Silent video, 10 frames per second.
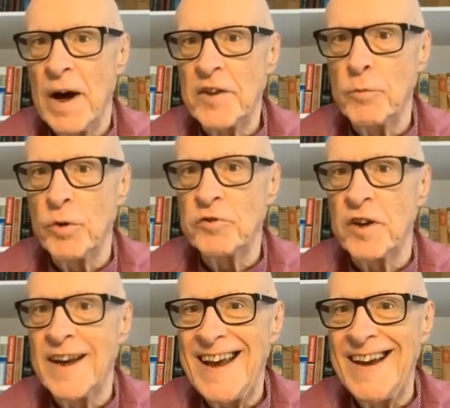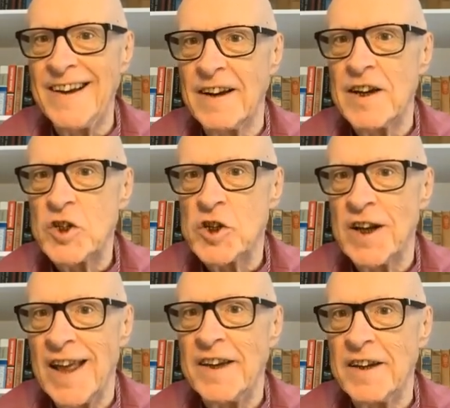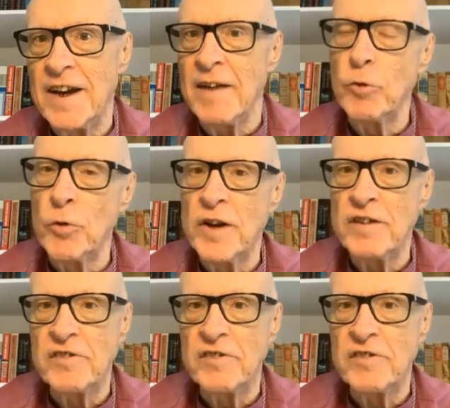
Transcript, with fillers: My mother was an English lady.